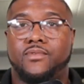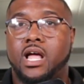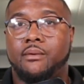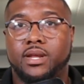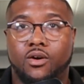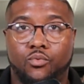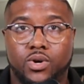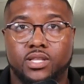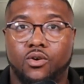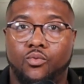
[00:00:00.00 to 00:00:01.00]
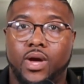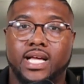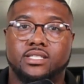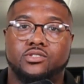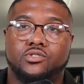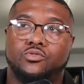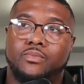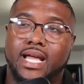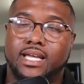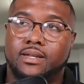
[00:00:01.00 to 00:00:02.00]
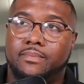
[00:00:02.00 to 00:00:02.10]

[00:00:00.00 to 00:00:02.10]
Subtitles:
coming up with a way to make a